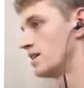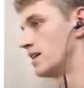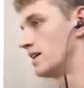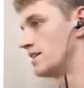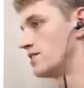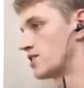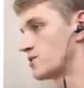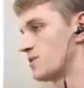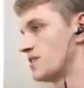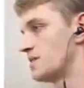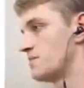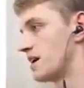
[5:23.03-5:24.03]
It doesn't
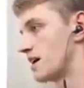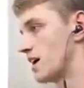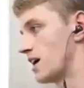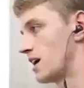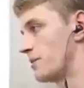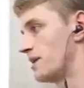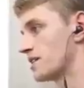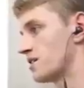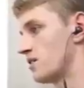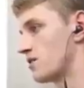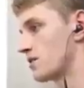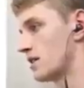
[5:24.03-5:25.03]
really seem that character. I mean, it's a
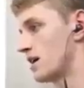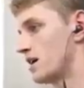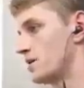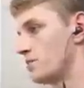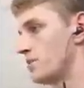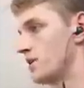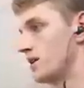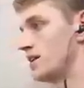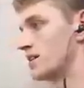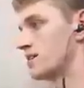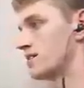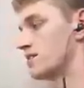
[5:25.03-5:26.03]
long climb, but
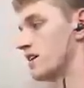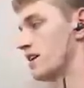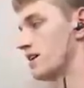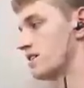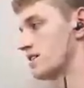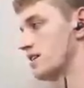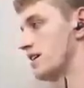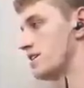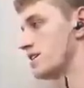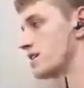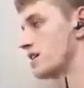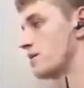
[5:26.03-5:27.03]
it's just a, it's an
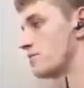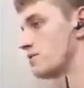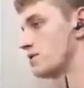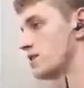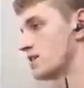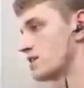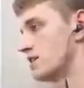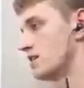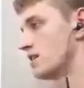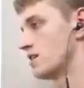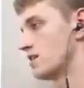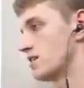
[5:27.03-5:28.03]
easy climb, really, isn't
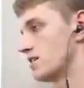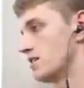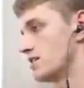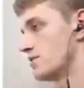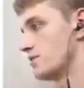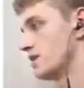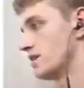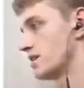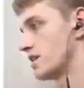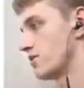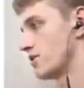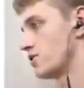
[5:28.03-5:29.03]
it? Is he really
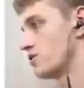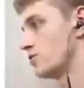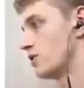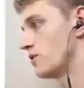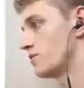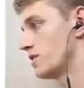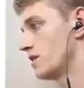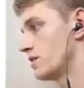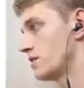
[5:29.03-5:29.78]
category 2 wifey?